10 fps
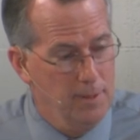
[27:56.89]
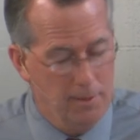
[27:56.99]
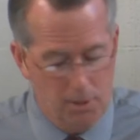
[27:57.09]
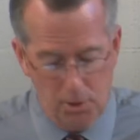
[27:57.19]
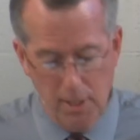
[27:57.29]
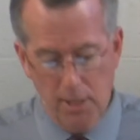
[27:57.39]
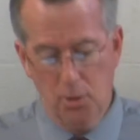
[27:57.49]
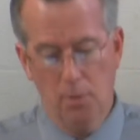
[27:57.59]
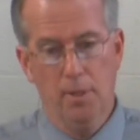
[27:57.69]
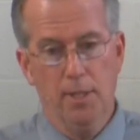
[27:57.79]
This needs
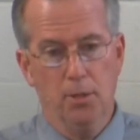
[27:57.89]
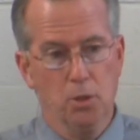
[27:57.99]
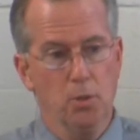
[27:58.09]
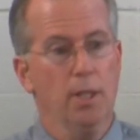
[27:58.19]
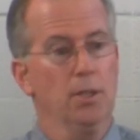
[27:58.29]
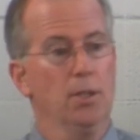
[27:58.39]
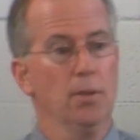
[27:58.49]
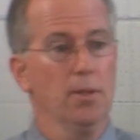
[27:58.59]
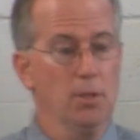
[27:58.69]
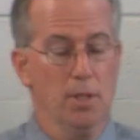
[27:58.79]
to be the structure.
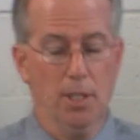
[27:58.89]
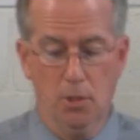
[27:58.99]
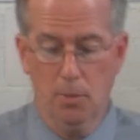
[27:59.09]
This needs